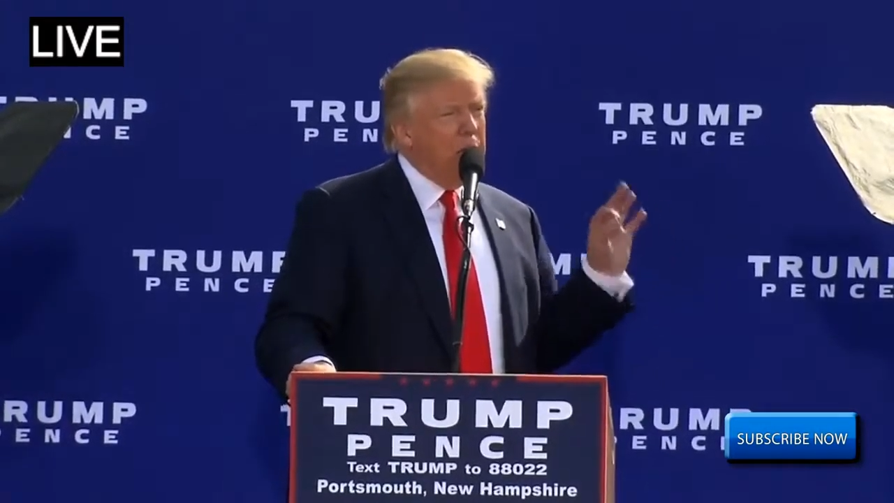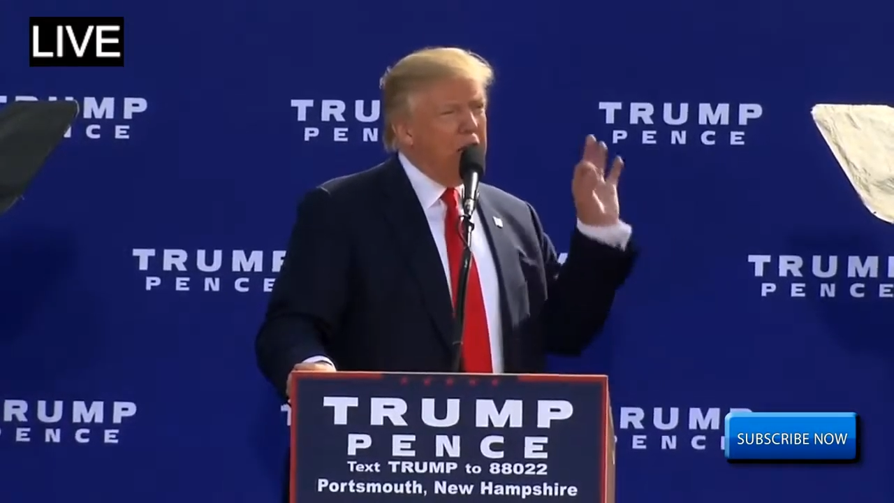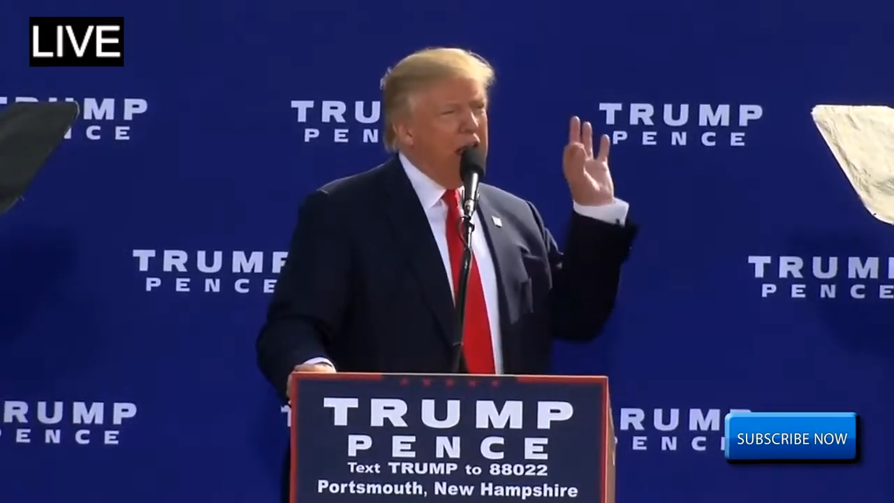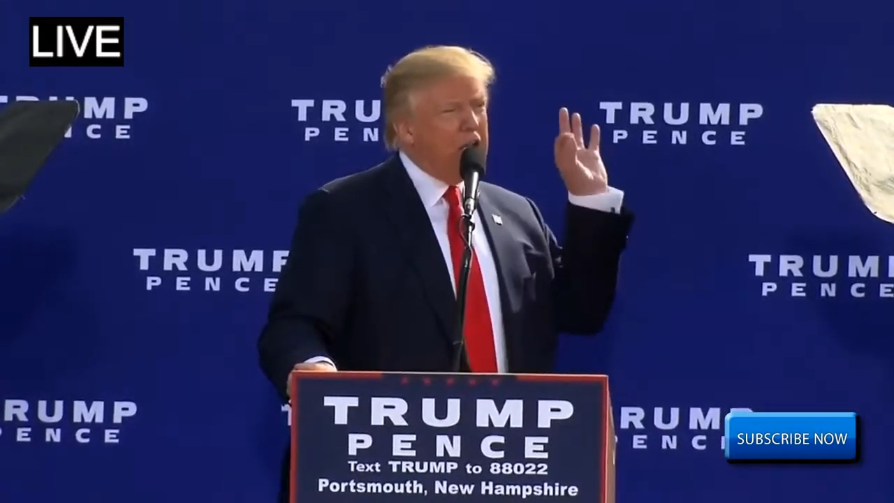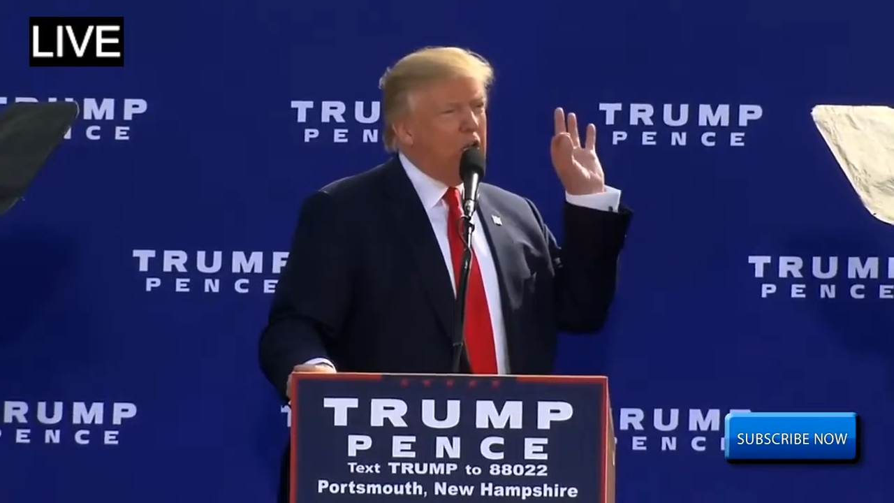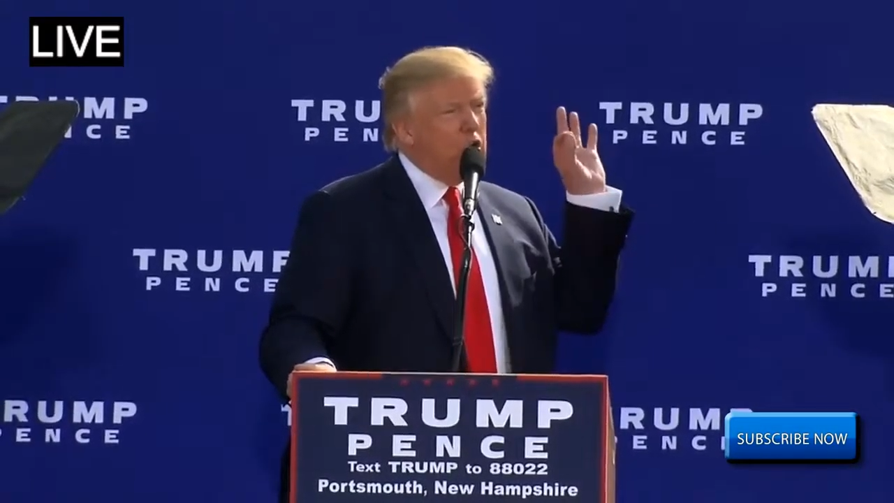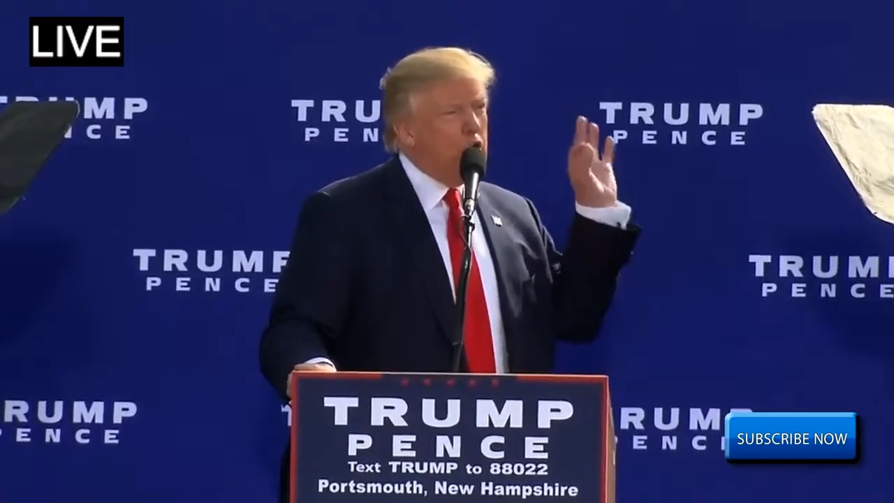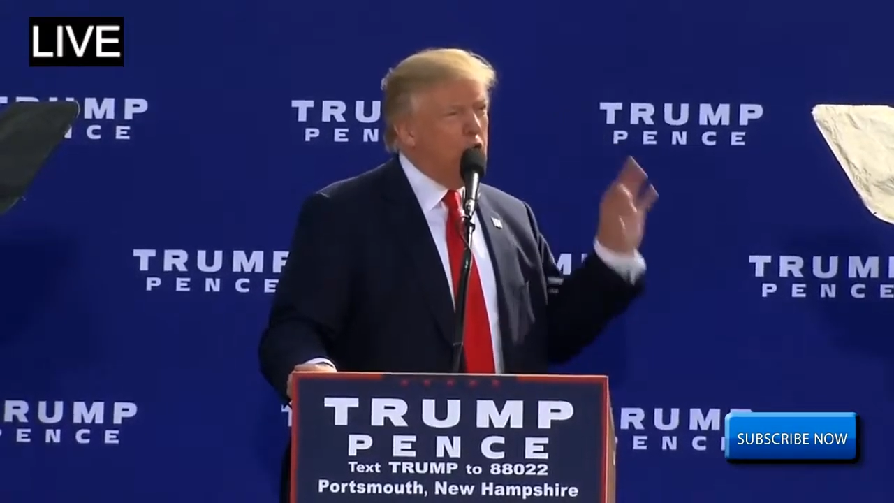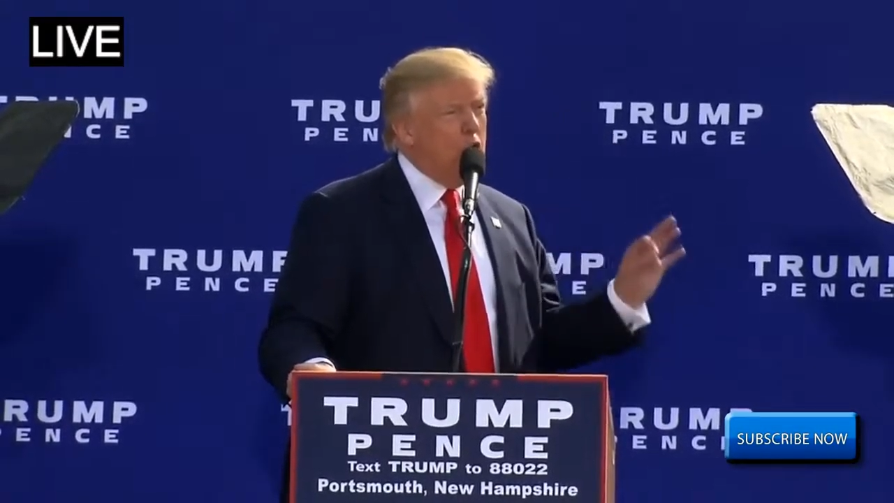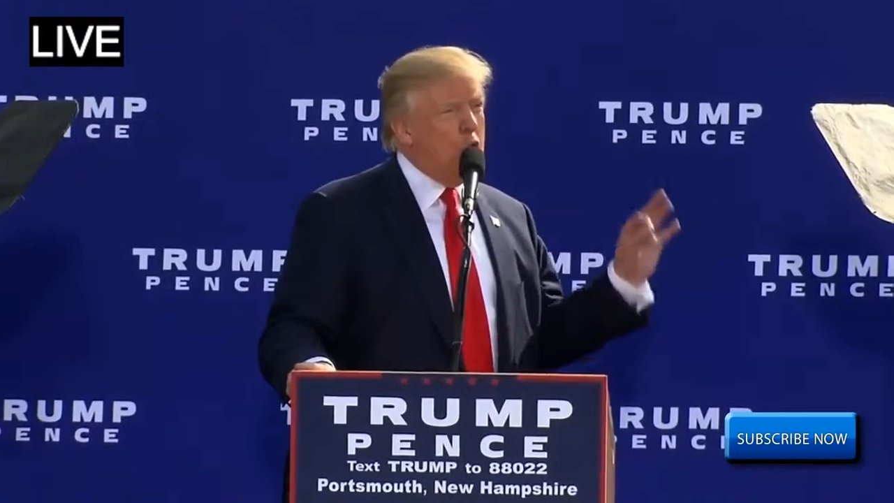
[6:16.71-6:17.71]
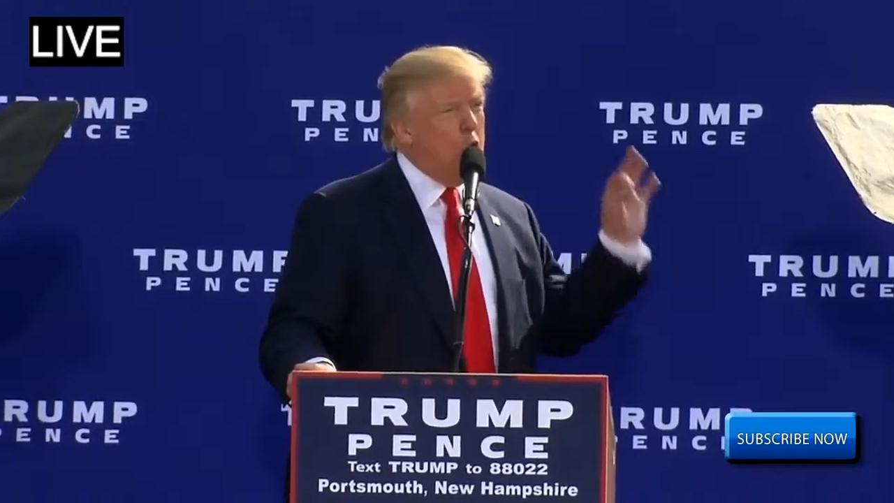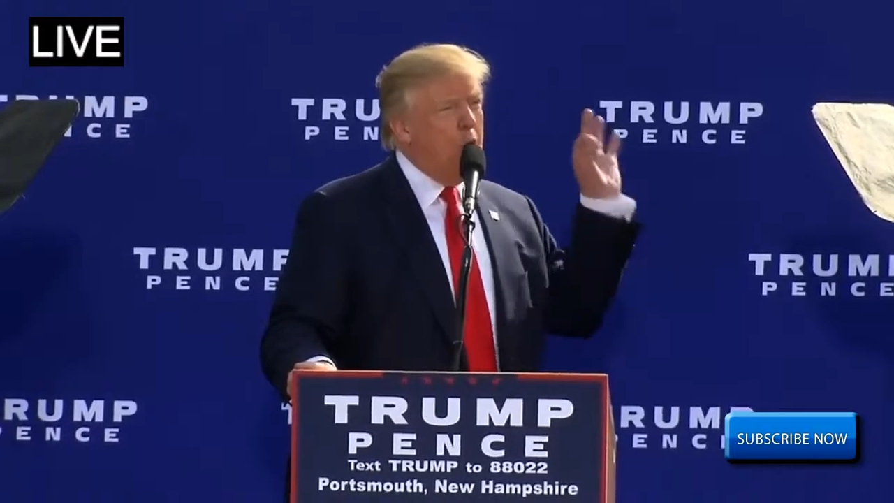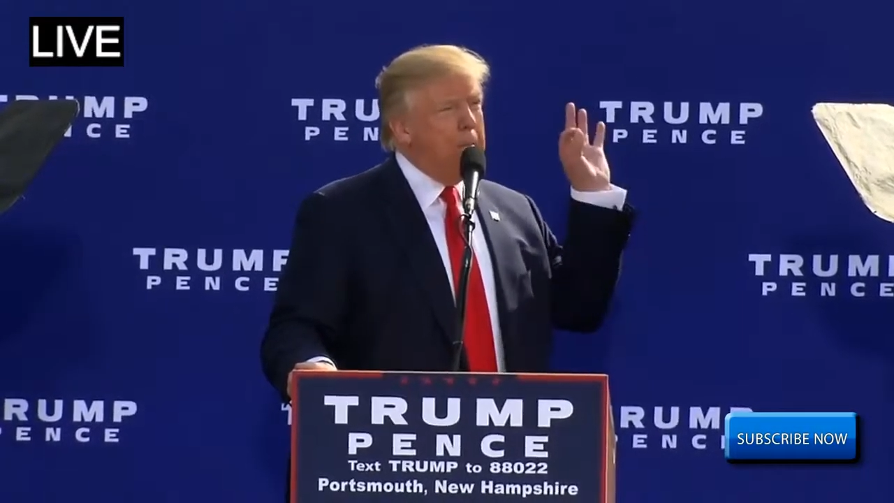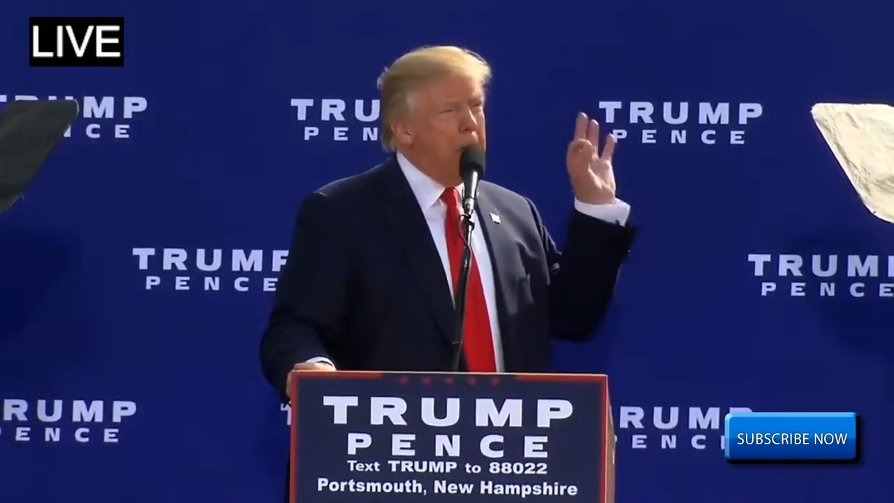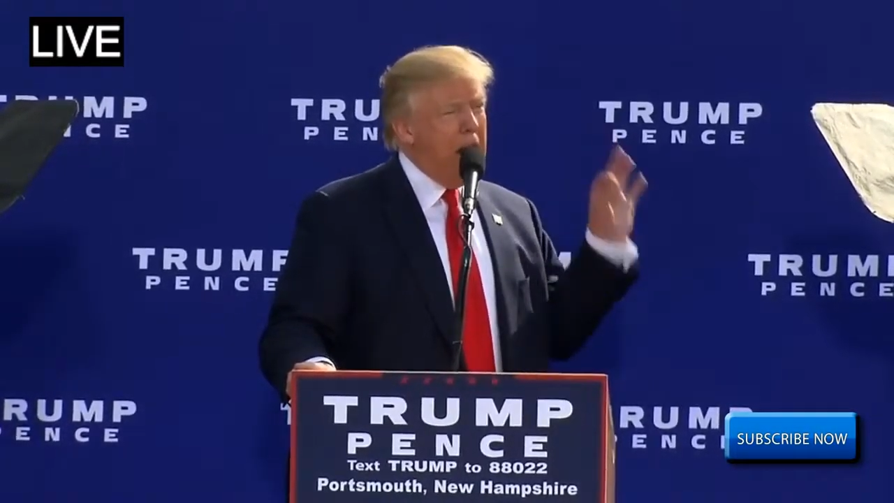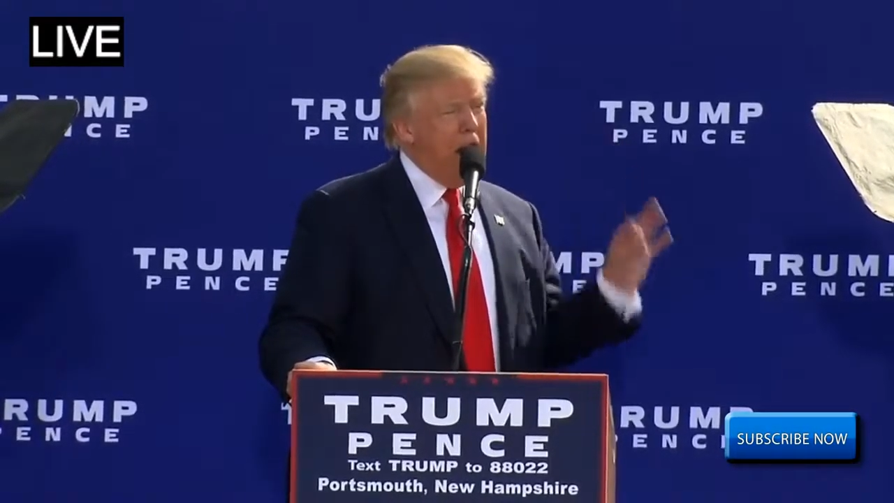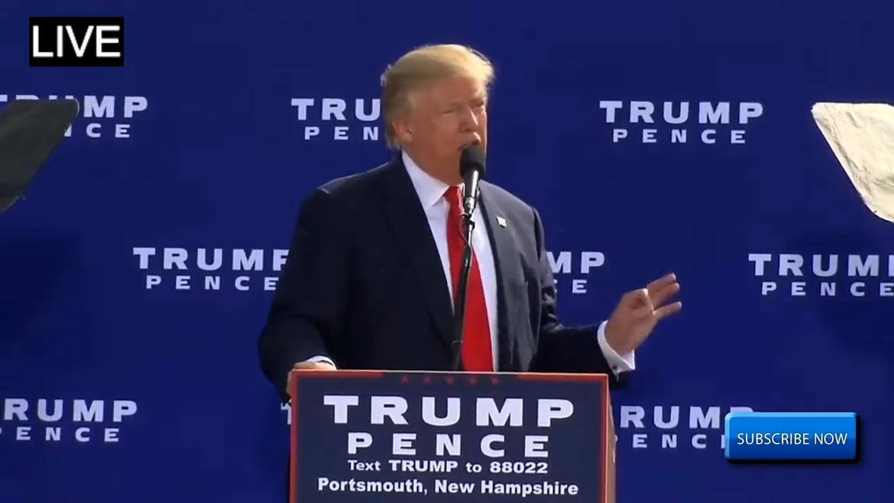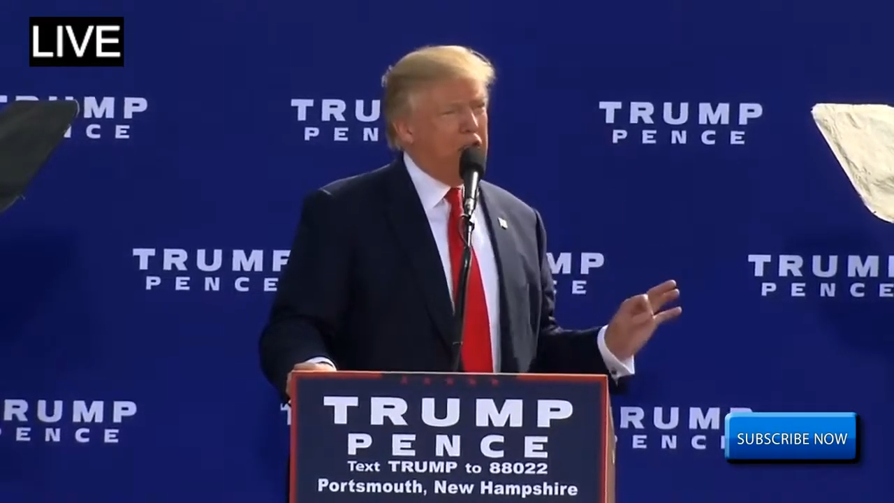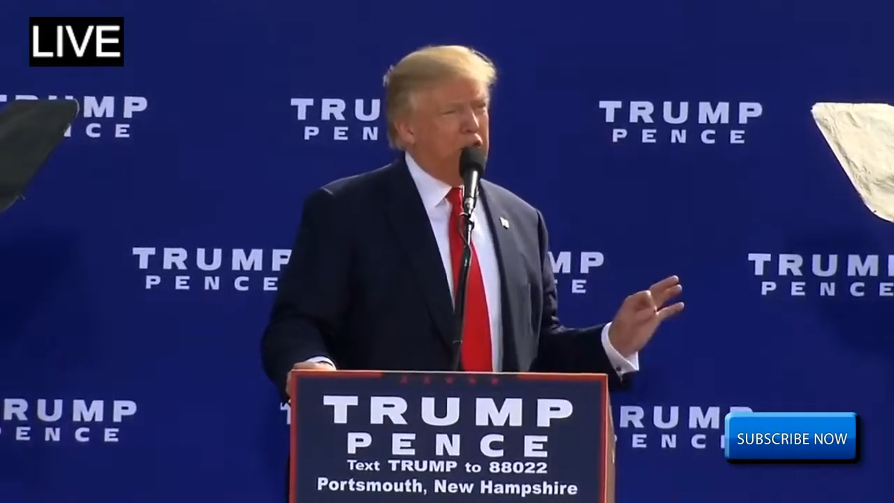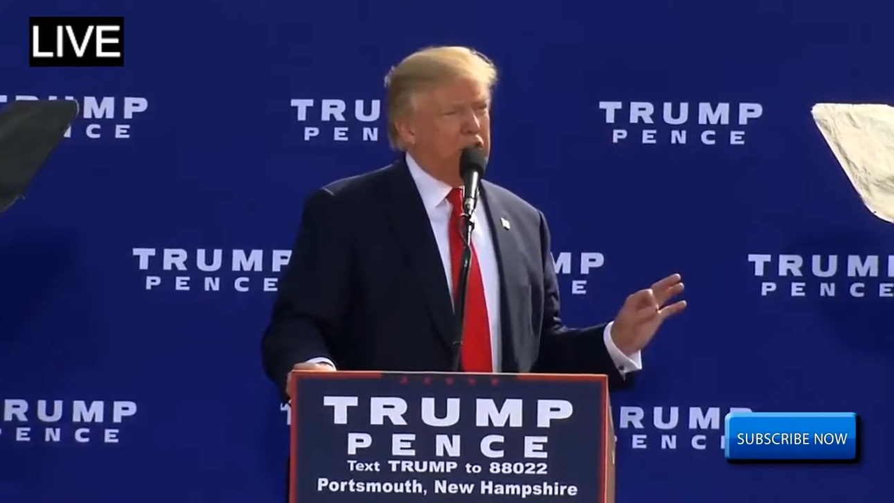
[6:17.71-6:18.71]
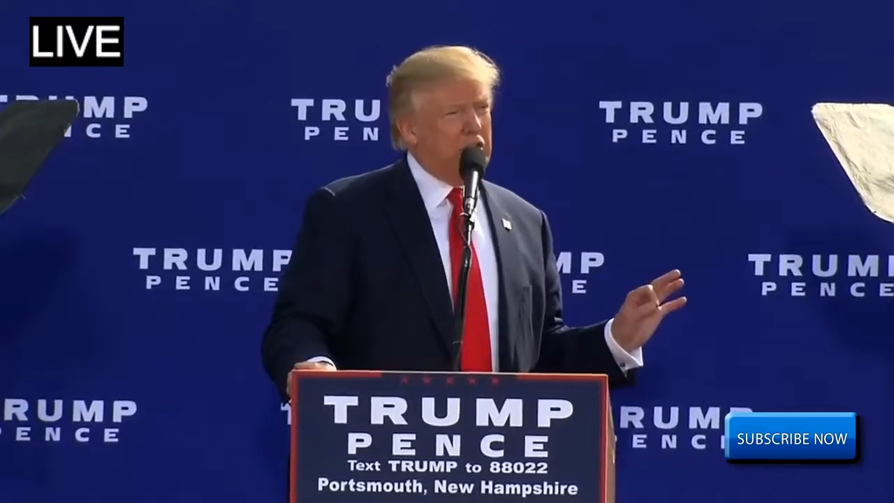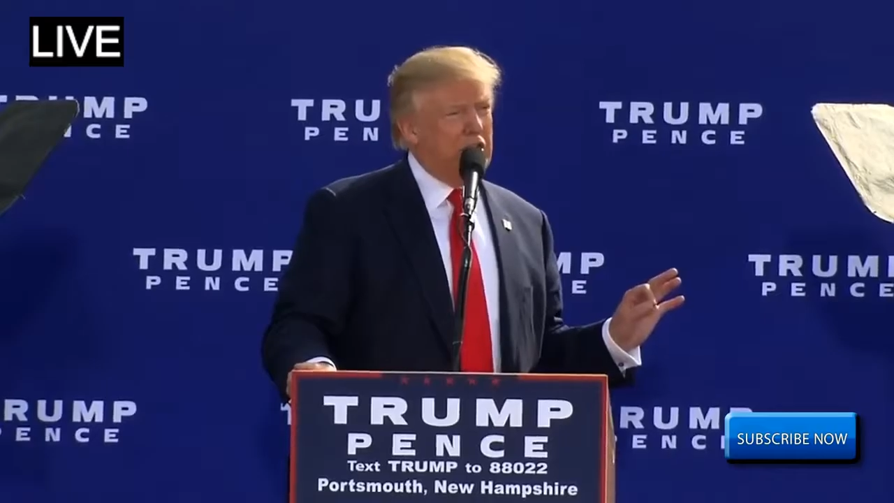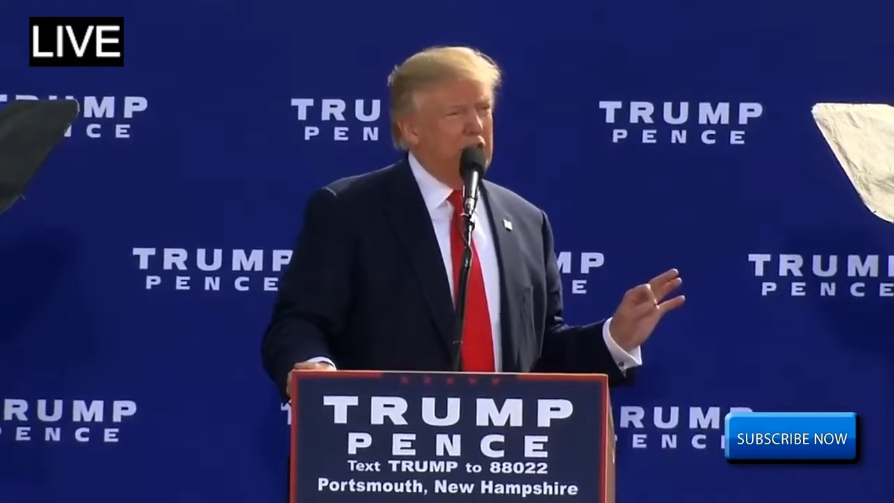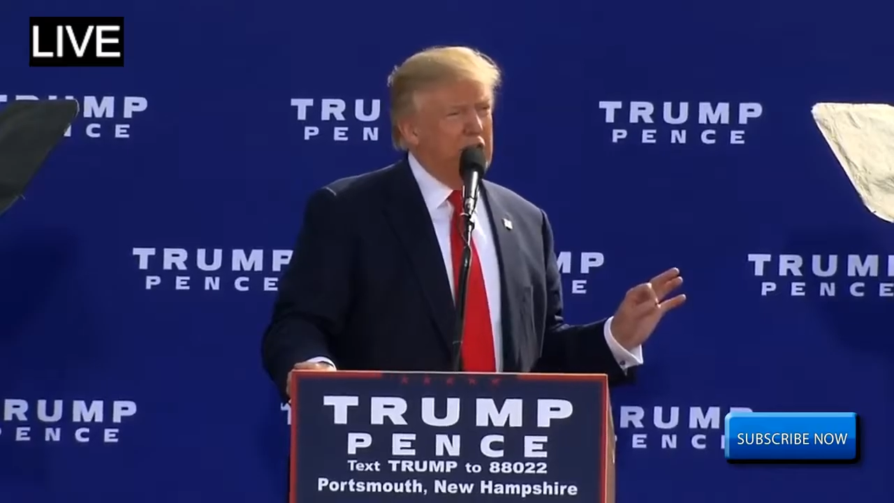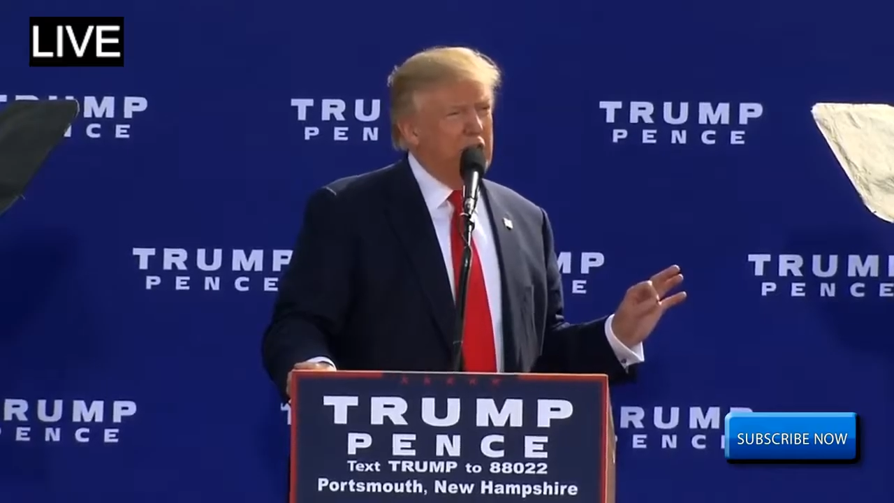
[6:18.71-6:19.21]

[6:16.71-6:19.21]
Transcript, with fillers: that two boxes